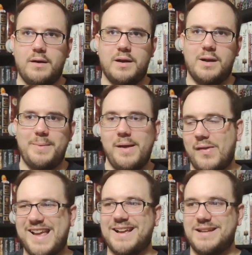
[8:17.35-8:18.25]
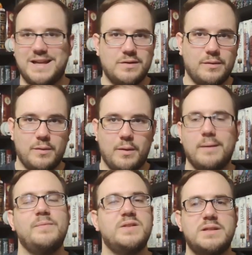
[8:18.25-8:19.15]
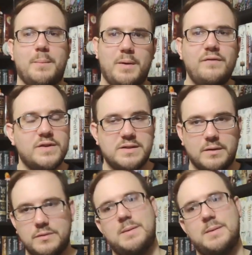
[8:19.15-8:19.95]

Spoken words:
going to be like Kindle or somewhat physical,